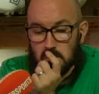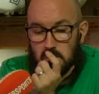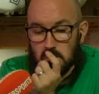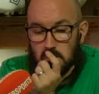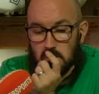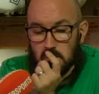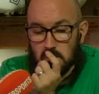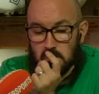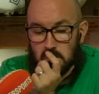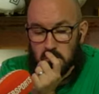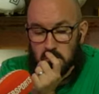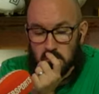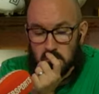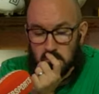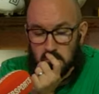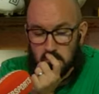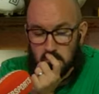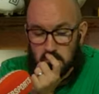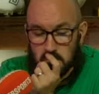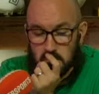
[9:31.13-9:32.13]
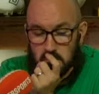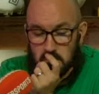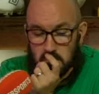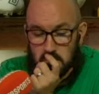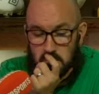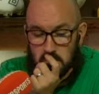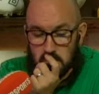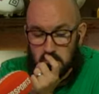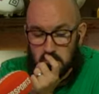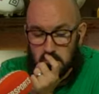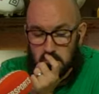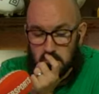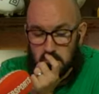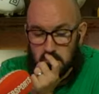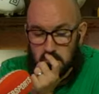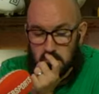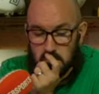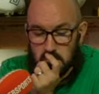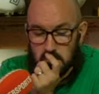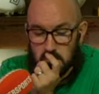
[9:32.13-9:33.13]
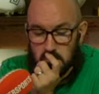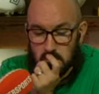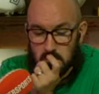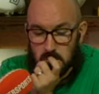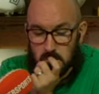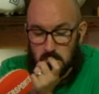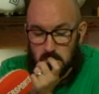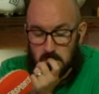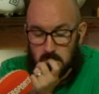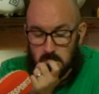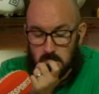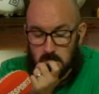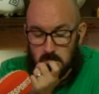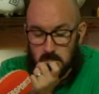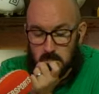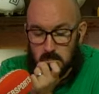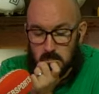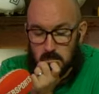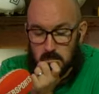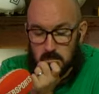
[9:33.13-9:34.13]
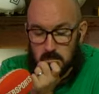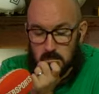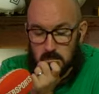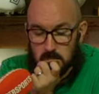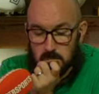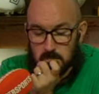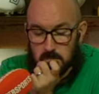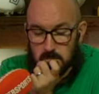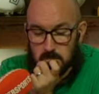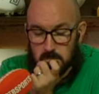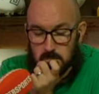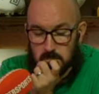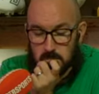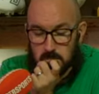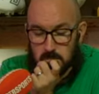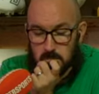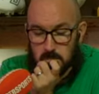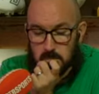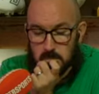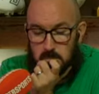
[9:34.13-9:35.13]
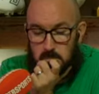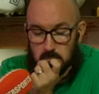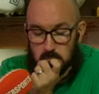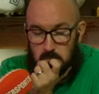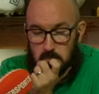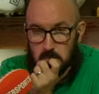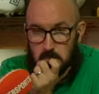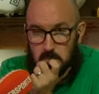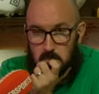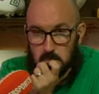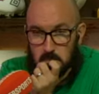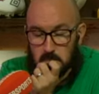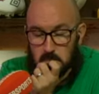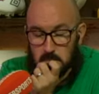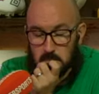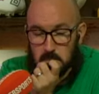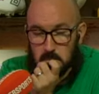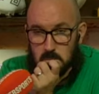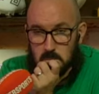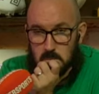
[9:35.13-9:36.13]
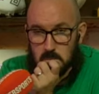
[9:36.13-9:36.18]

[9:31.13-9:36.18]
(not speaking)